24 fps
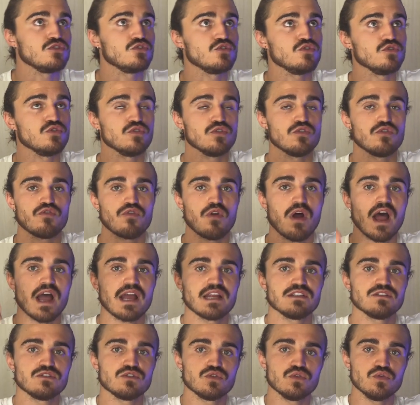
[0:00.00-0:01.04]
to the
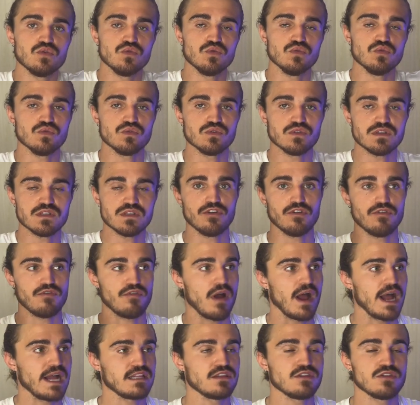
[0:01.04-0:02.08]
right tools, the
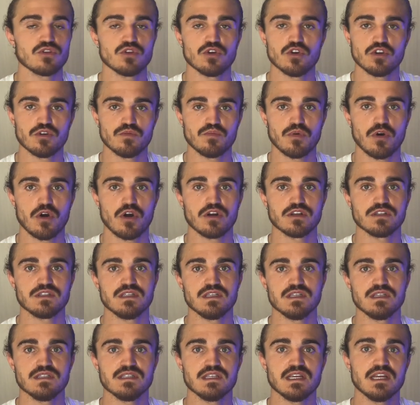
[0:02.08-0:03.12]
right third
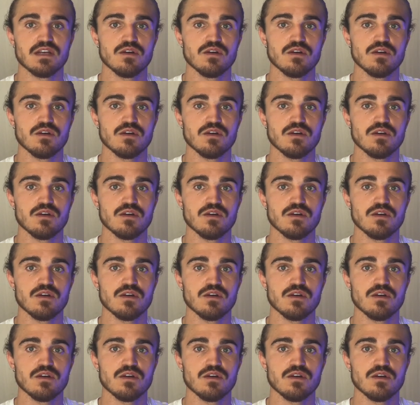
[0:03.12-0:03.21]
parties in